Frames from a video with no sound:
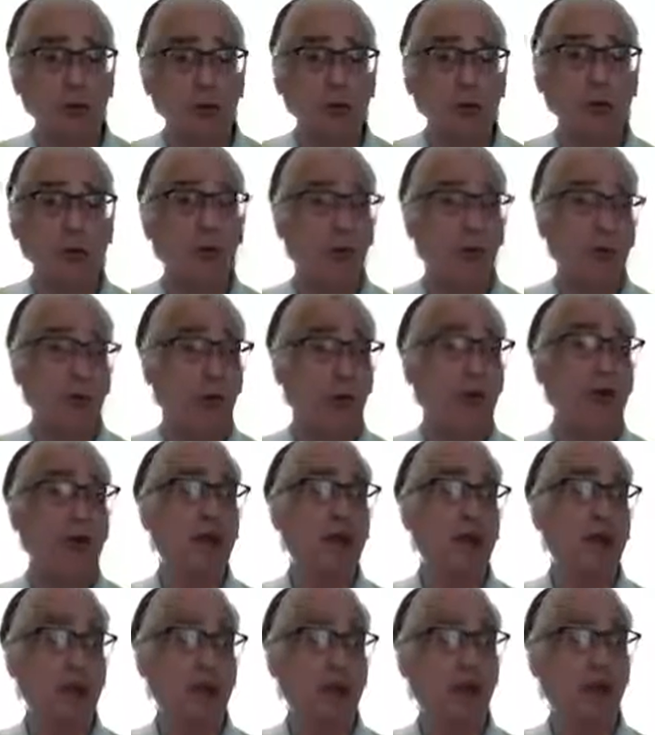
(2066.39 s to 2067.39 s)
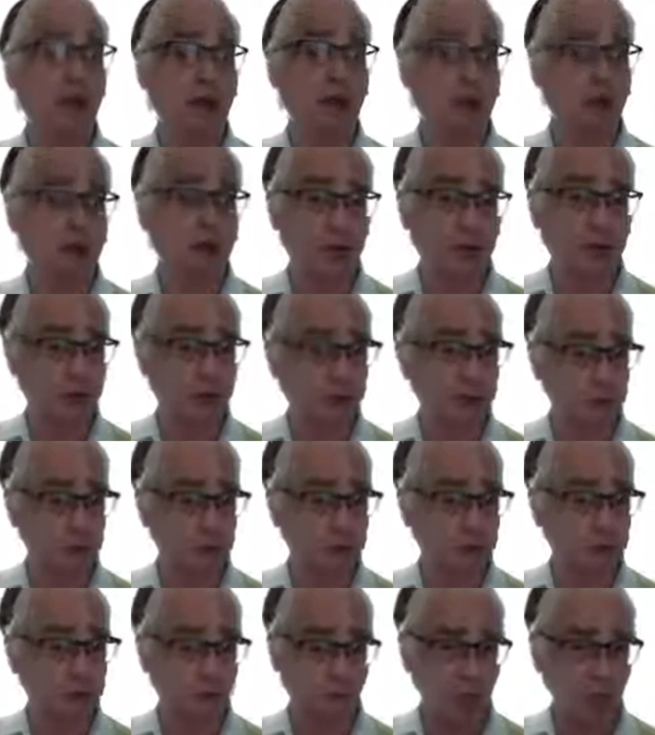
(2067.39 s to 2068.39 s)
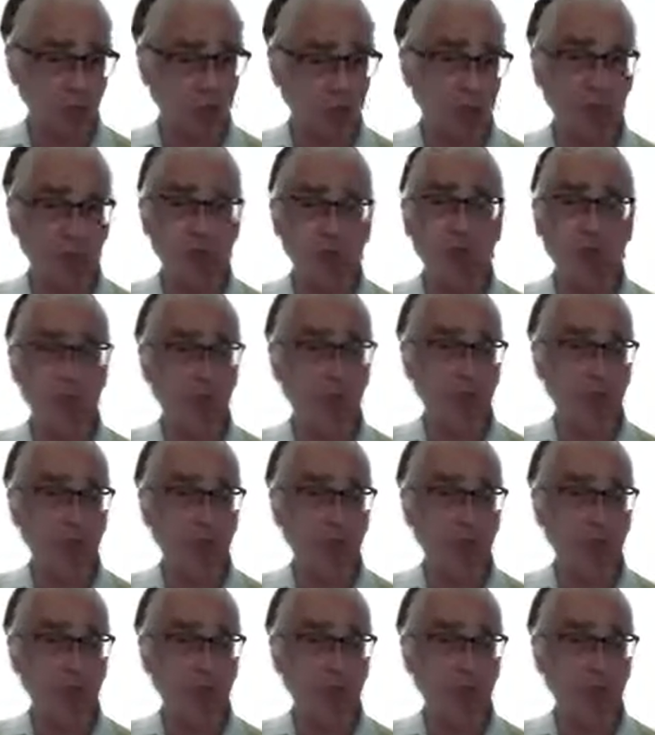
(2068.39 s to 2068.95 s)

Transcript: for the way commercial chickens are raised,